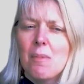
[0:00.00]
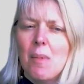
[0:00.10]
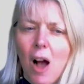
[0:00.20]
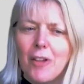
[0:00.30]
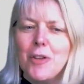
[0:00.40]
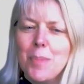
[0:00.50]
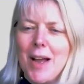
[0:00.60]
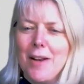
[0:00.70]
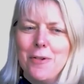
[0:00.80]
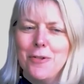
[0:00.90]
Are you
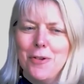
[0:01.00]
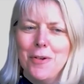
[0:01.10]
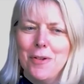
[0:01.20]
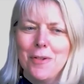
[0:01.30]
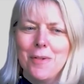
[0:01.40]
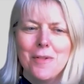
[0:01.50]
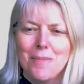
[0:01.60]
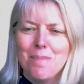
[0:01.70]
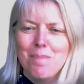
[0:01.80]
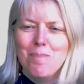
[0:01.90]
piano tuners?
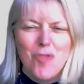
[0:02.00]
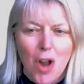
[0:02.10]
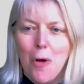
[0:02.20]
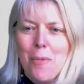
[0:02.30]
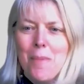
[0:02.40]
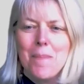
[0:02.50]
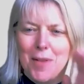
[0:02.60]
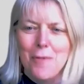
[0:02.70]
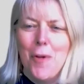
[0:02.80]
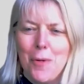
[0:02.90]
No,
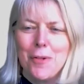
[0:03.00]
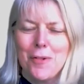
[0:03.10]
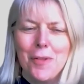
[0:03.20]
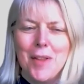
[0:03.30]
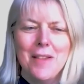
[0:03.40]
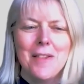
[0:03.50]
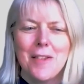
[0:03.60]
you're focused on this.